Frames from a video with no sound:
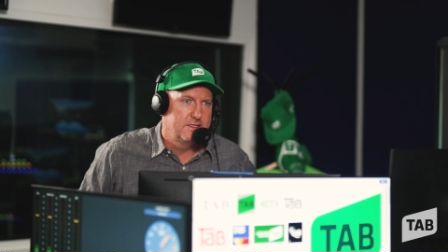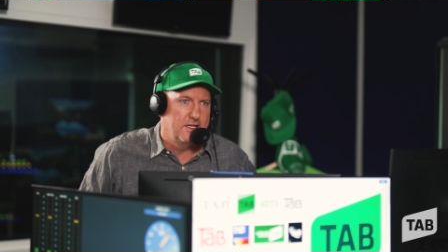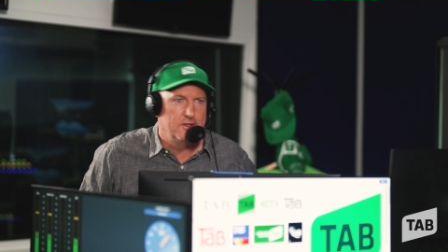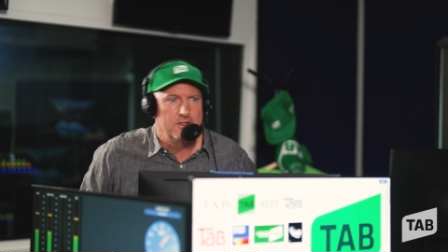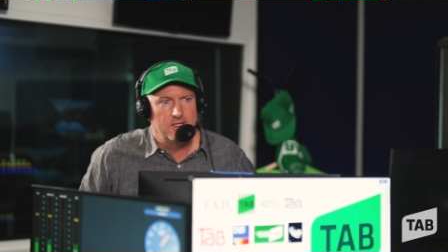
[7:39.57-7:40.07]

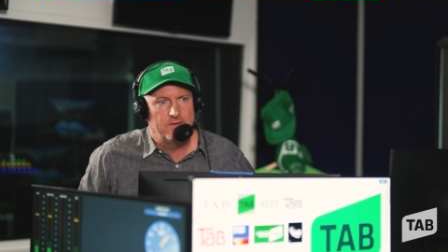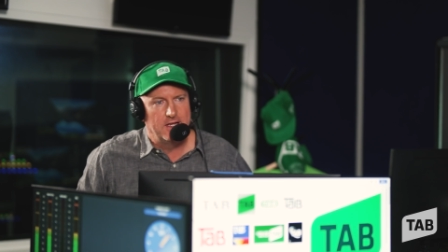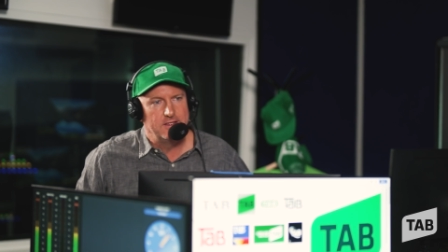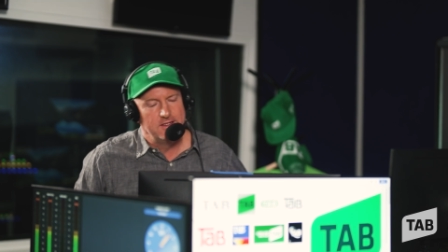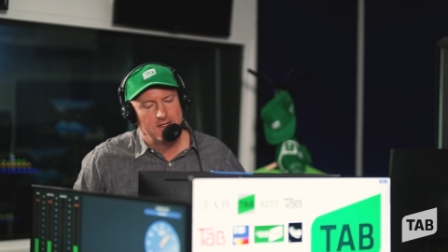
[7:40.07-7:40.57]
So you've
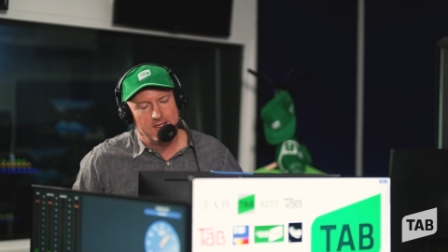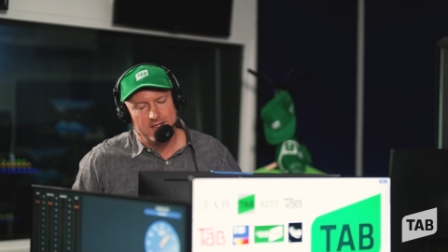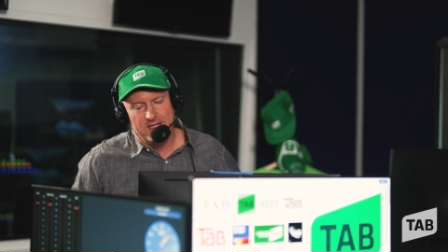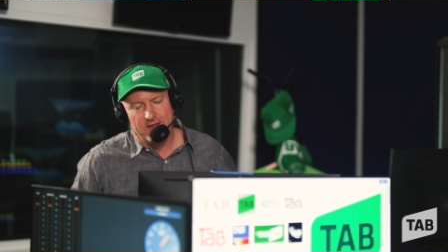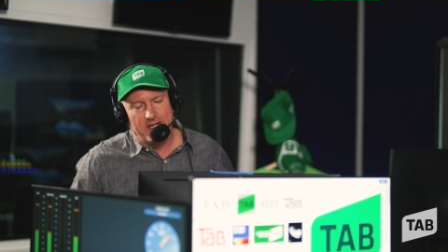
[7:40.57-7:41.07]

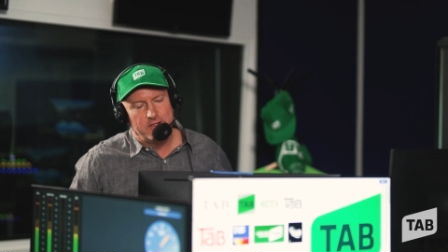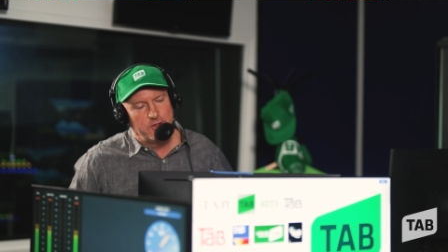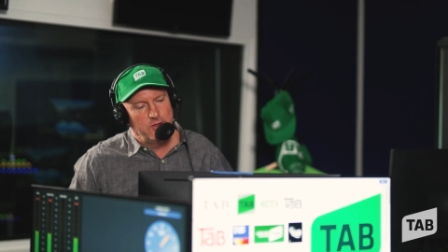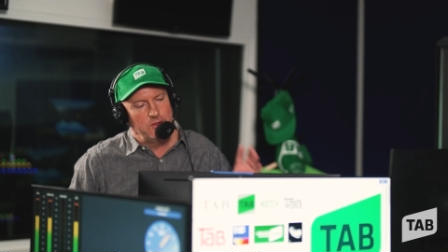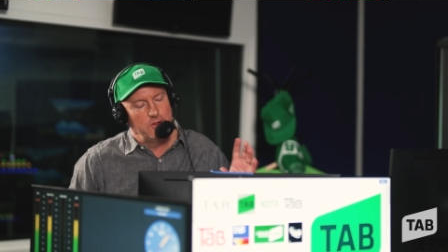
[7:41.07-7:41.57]
had
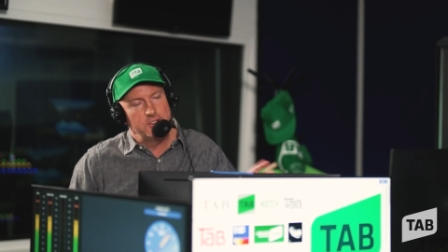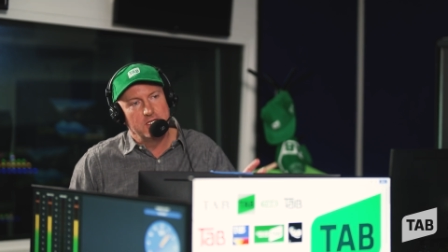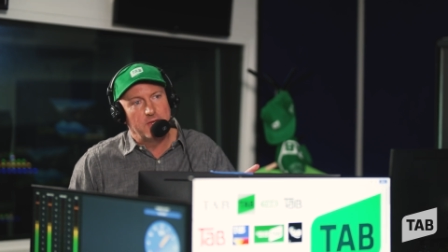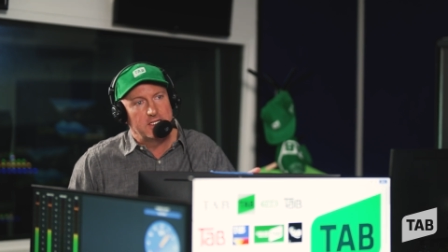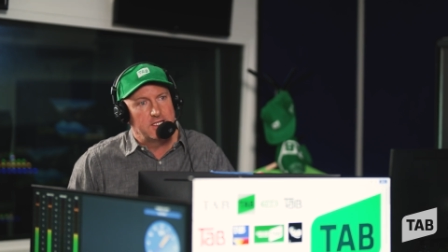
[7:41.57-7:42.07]
2
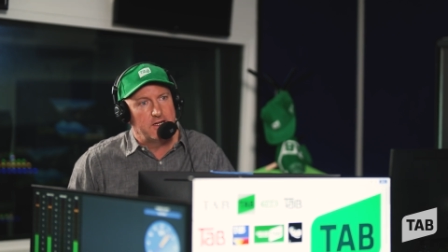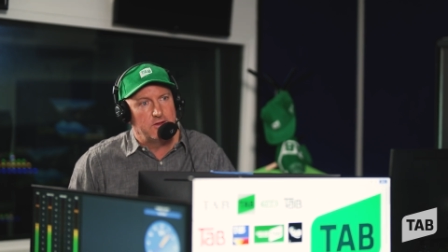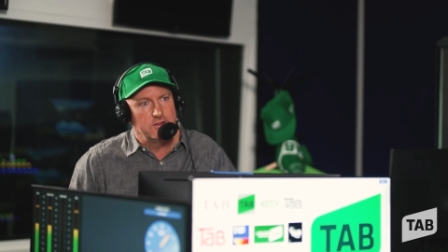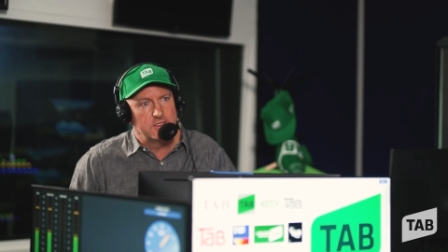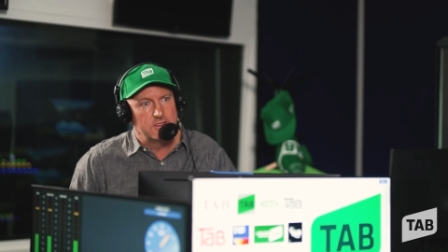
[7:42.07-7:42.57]
losing bets there
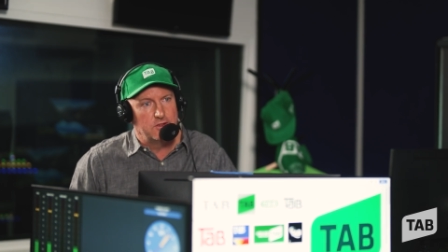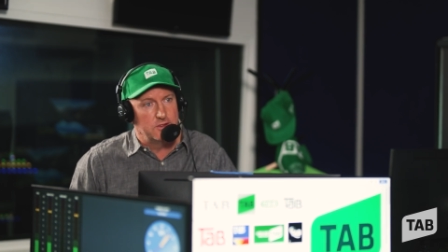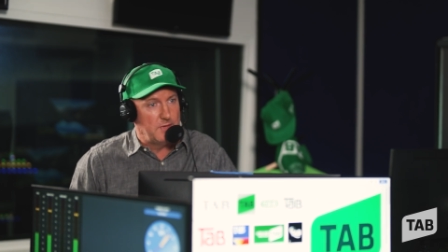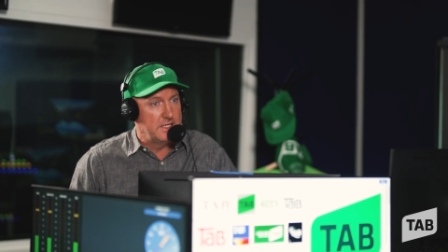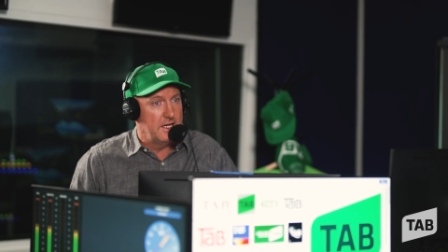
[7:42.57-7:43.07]
on
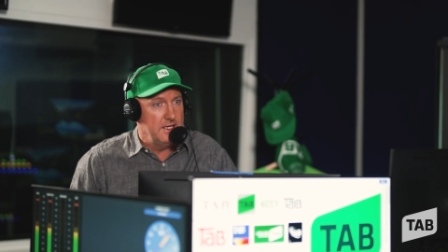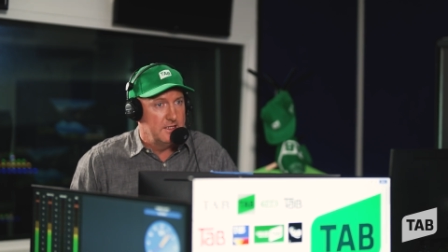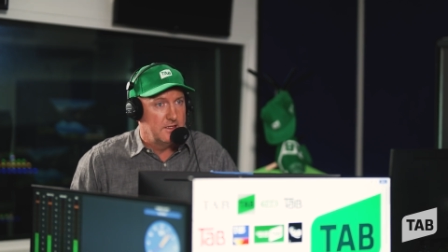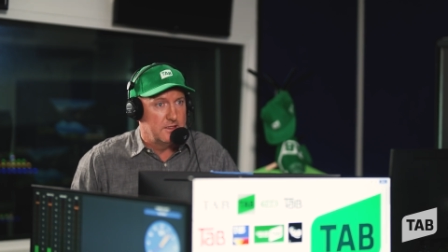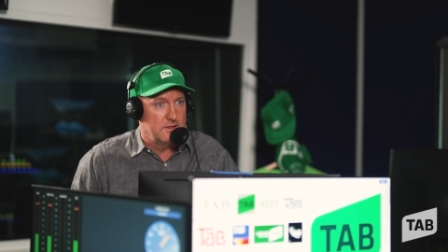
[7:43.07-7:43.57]
Monday
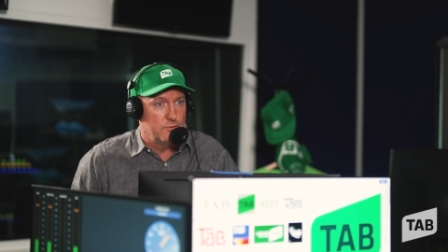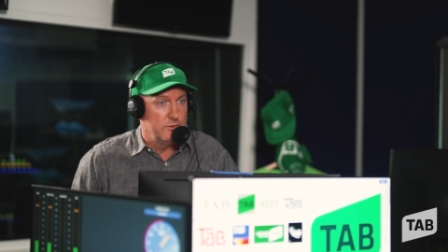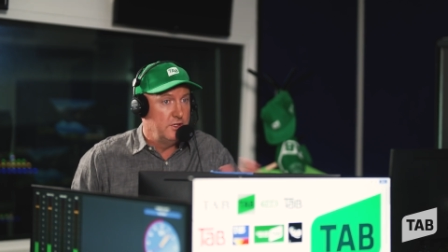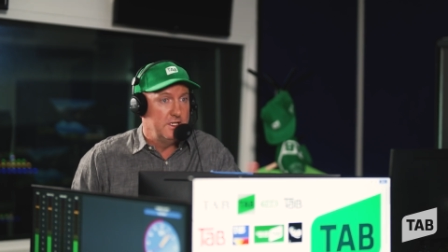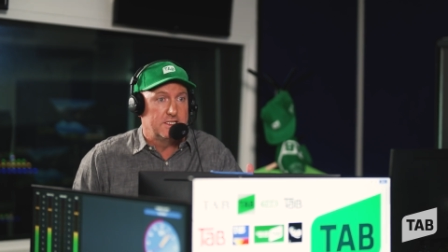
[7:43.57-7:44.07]
at
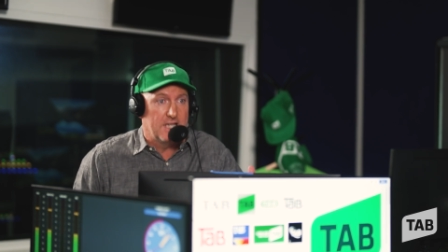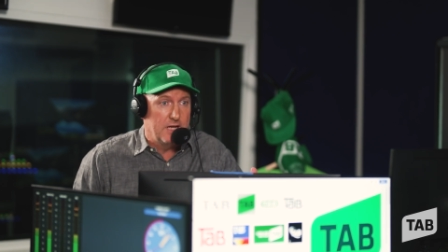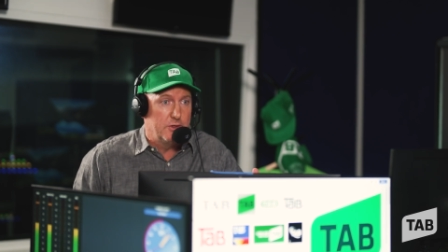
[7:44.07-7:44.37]
New Year's Day.